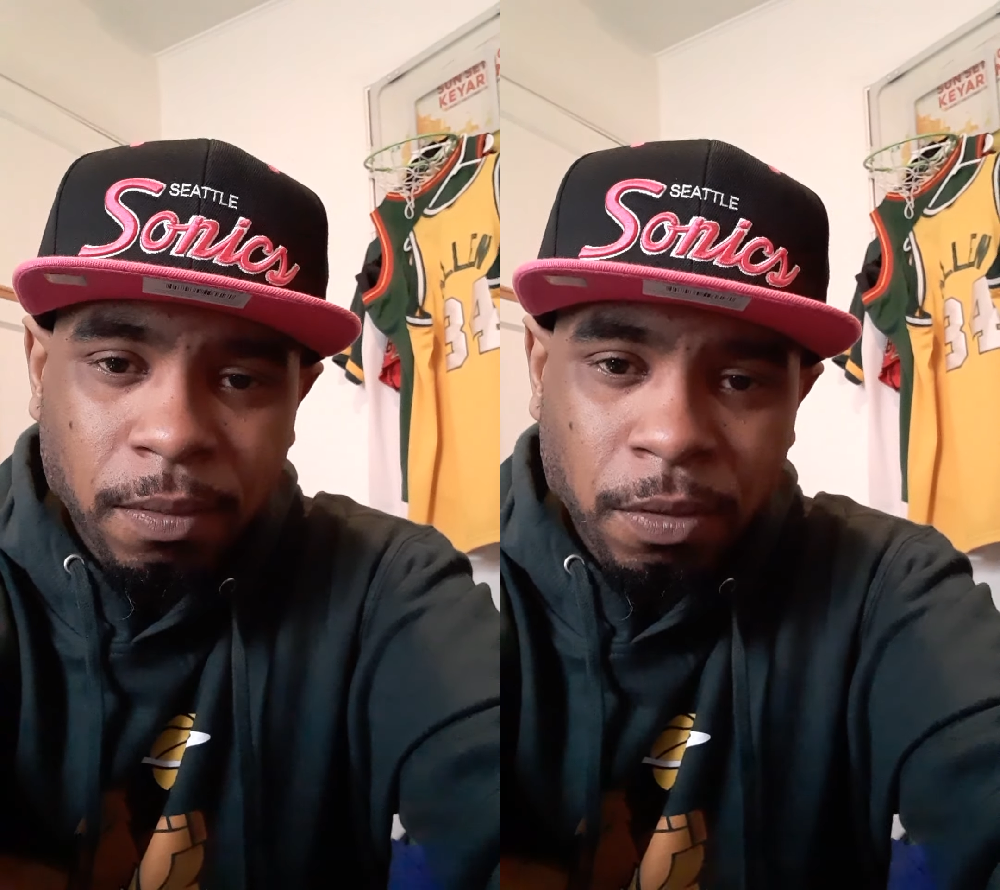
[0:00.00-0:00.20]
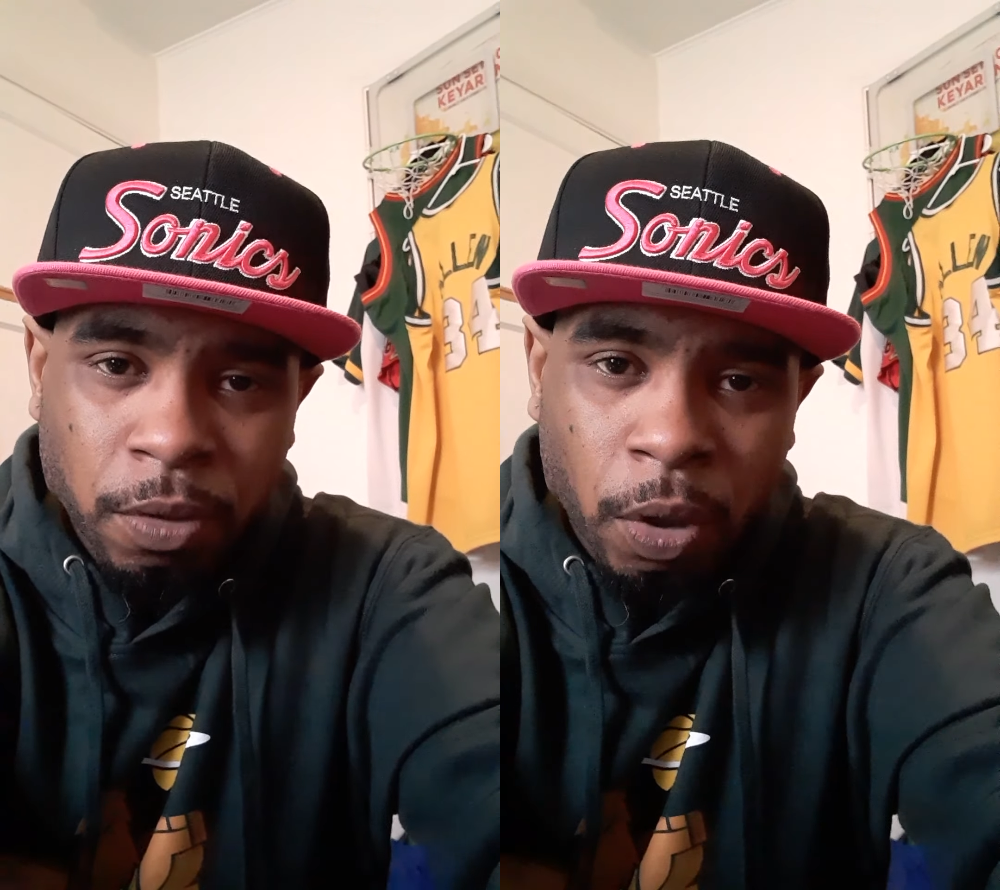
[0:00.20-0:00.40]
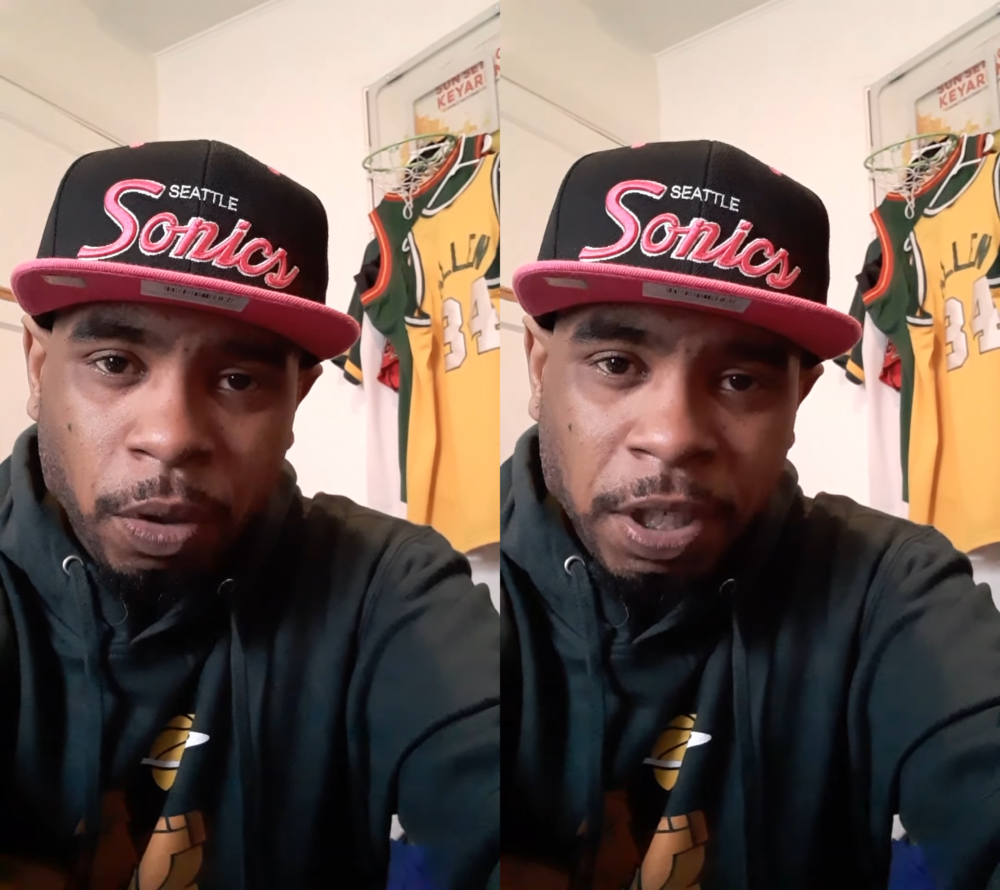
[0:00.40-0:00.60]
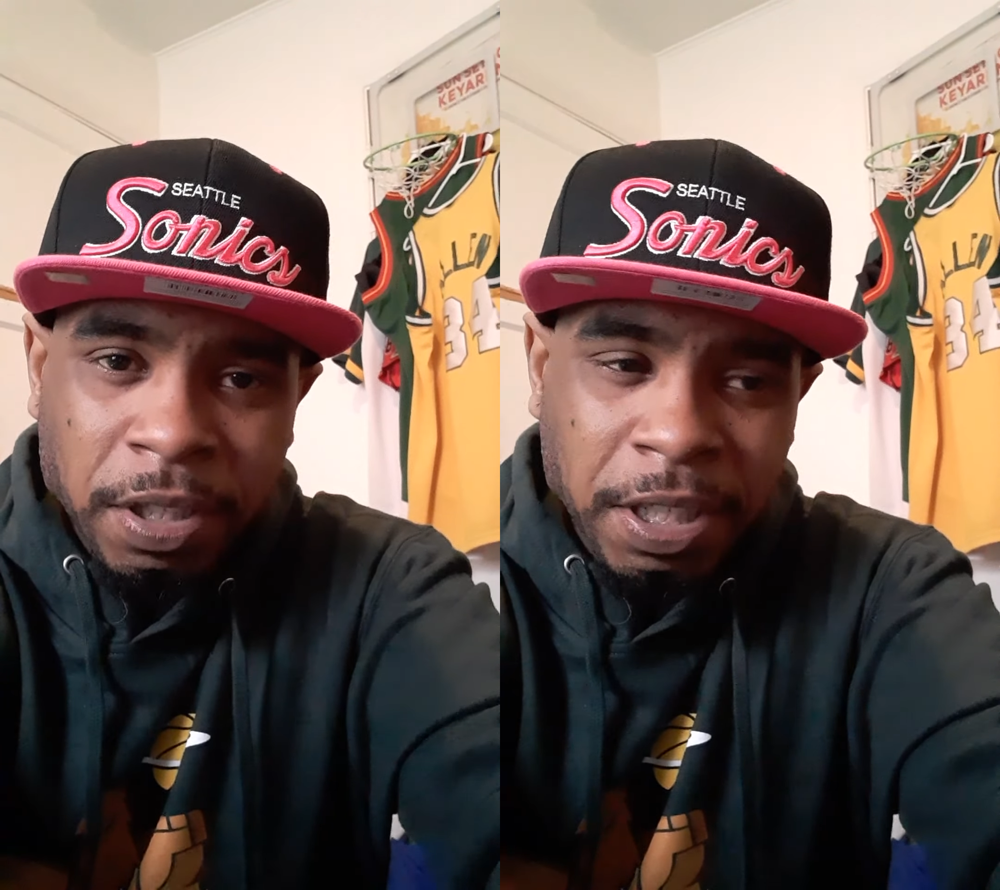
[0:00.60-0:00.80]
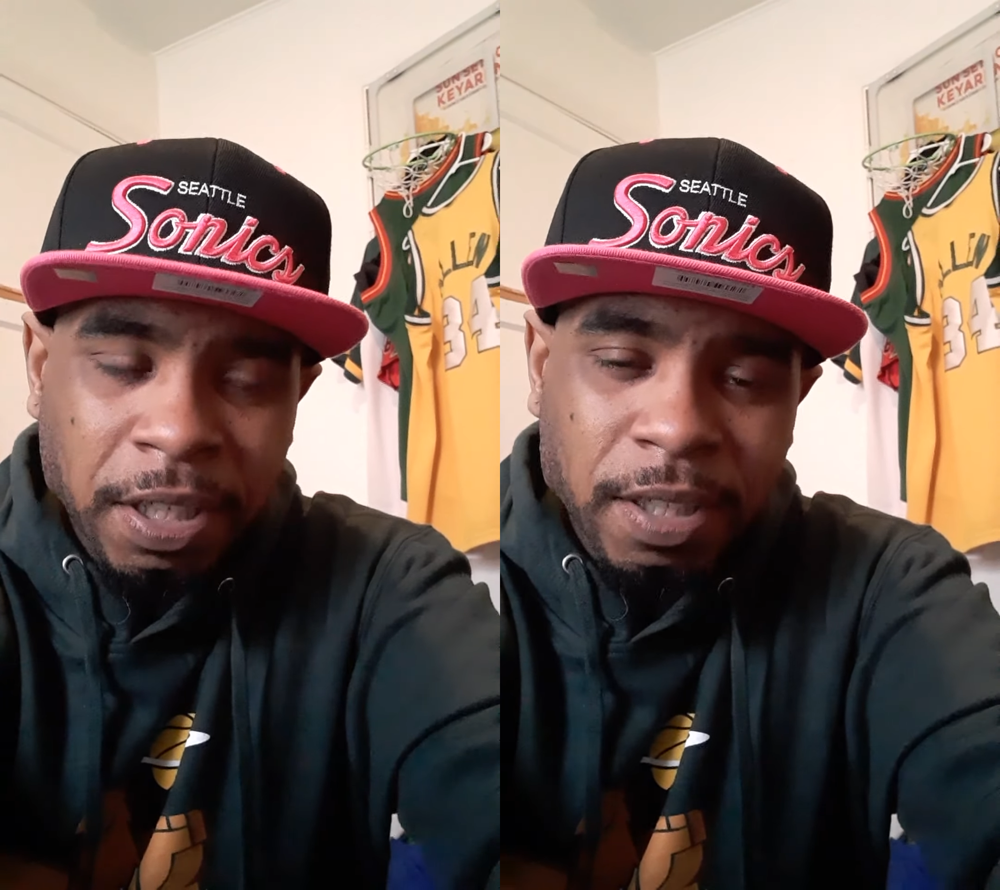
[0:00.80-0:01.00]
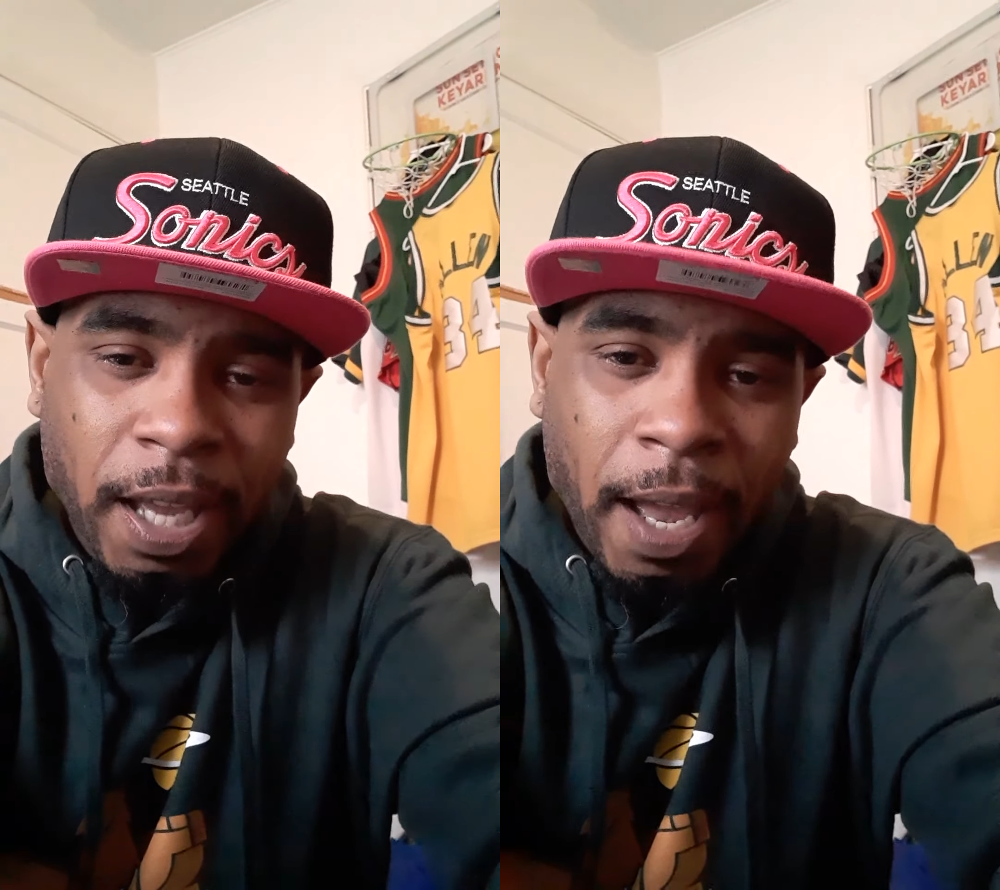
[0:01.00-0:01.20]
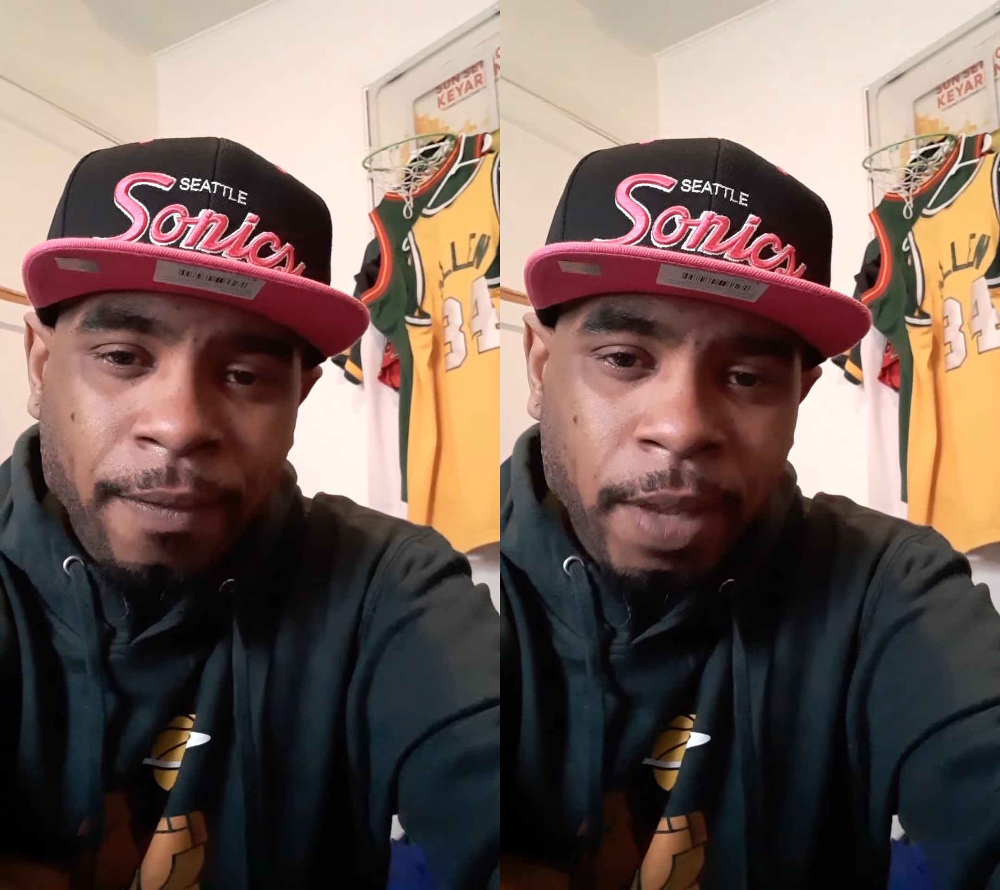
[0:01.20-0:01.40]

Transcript: You know, he needed to have